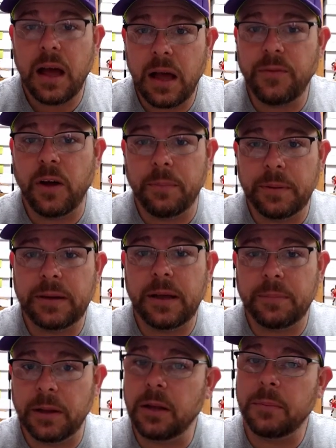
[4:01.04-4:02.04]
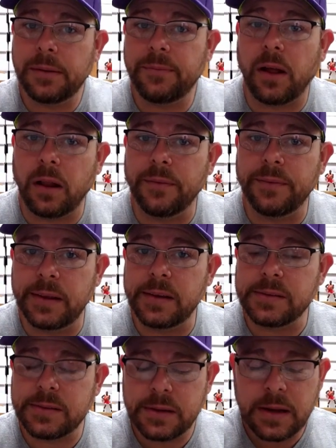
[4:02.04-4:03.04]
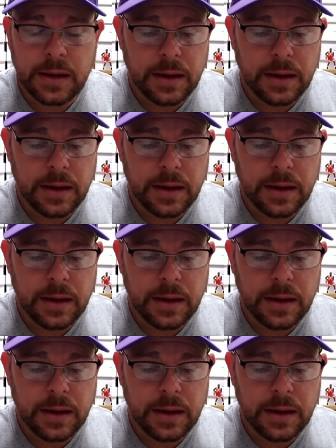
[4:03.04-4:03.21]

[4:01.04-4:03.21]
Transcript: I've opened up a little bit of all of this.